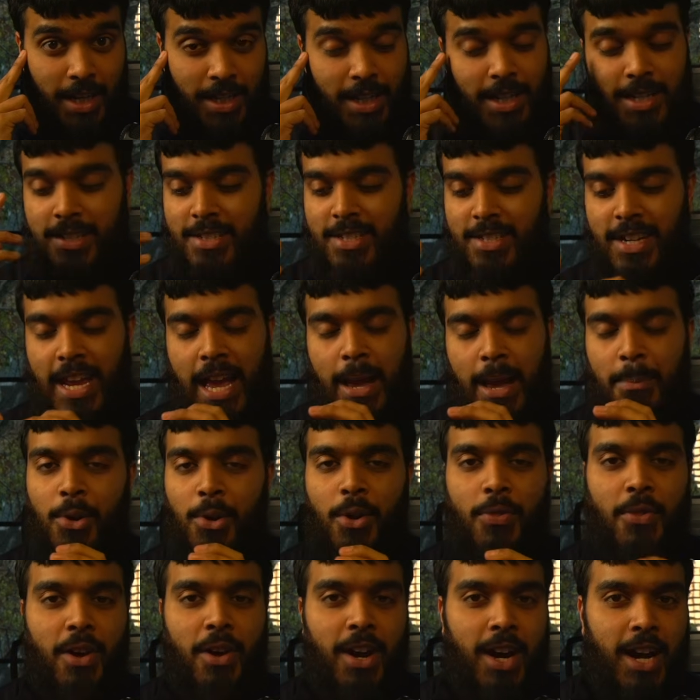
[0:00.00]
It doesn't happen on
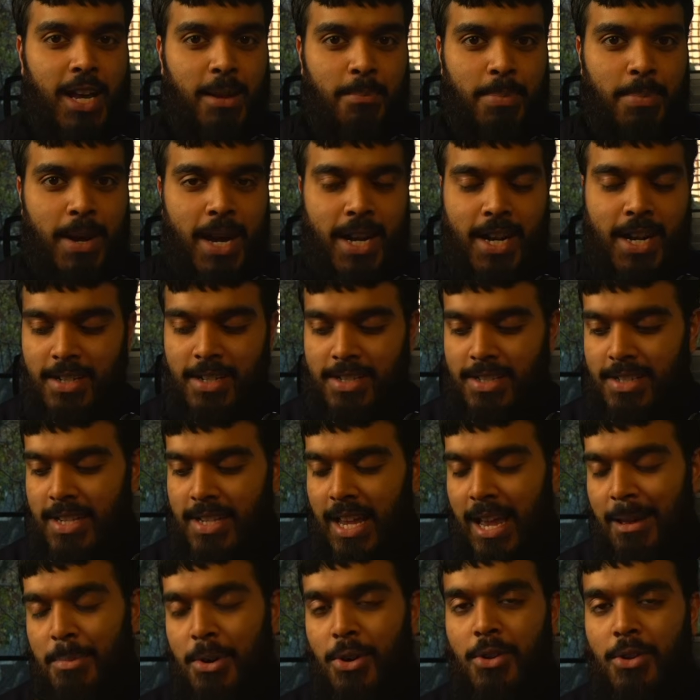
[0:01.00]
the iPad. It doesn't
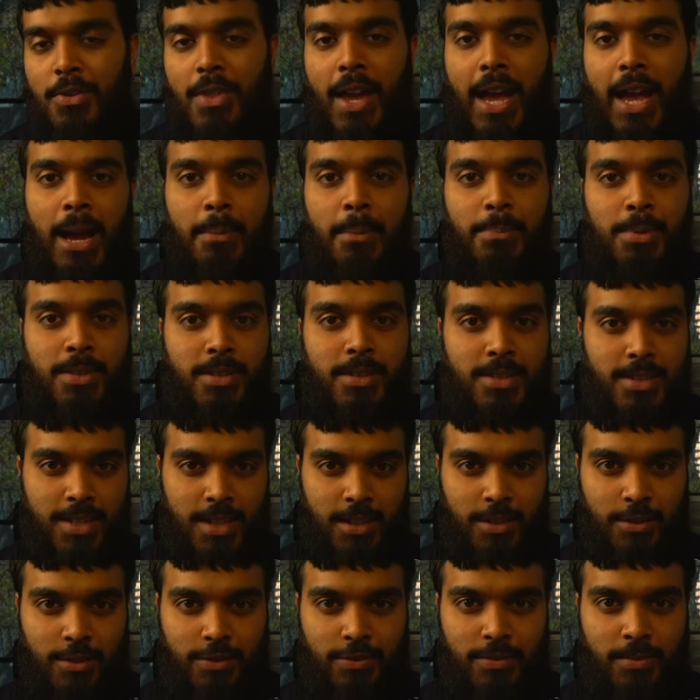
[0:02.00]
happen on the app
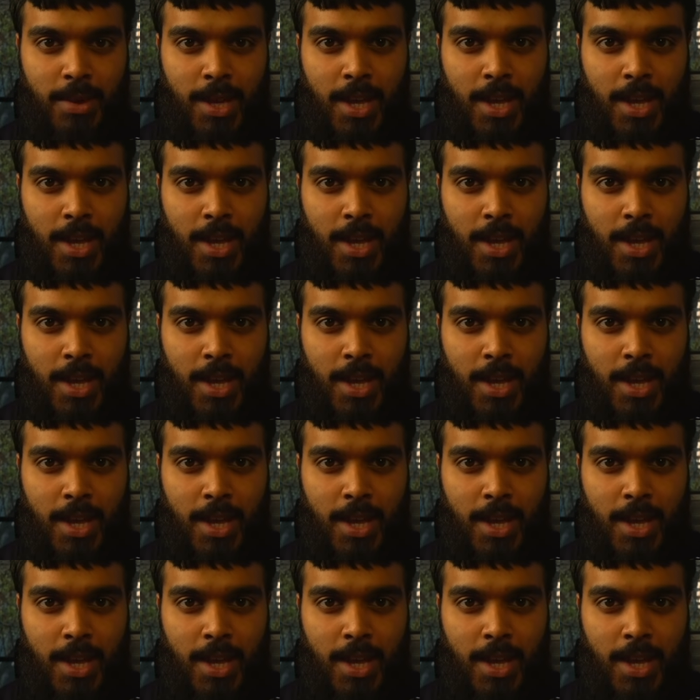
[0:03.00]
itself.